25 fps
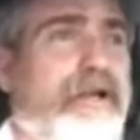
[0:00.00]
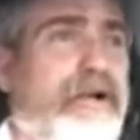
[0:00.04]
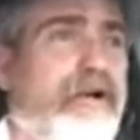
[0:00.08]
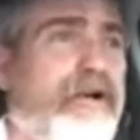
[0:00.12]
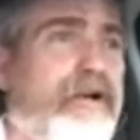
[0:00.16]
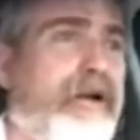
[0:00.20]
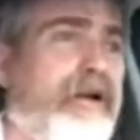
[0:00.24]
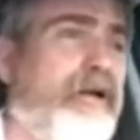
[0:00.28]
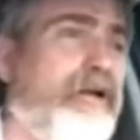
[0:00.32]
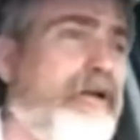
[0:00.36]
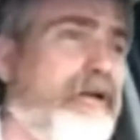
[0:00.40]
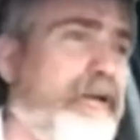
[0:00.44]
it,
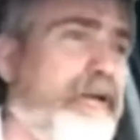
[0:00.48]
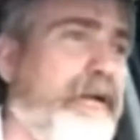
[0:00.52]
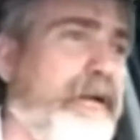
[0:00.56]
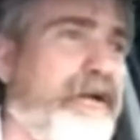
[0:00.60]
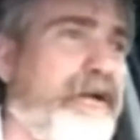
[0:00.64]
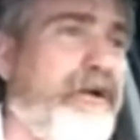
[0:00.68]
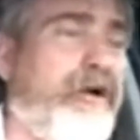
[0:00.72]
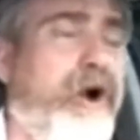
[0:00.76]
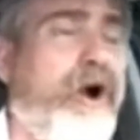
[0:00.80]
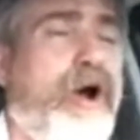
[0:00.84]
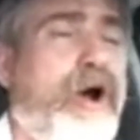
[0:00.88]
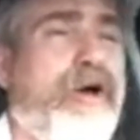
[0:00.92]

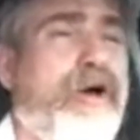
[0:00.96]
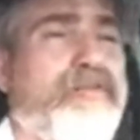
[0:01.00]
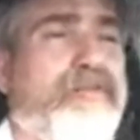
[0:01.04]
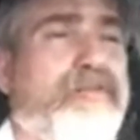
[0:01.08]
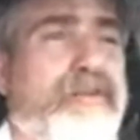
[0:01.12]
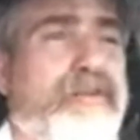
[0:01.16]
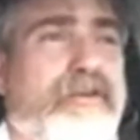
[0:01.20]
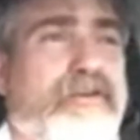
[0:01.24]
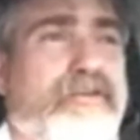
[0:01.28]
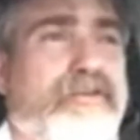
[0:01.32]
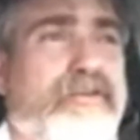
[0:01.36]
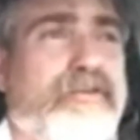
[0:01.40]
it
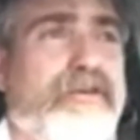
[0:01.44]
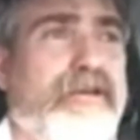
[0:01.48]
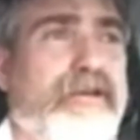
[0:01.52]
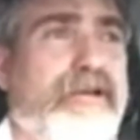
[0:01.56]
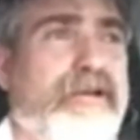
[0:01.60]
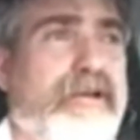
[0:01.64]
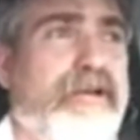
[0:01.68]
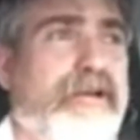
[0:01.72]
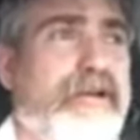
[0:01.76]
causes.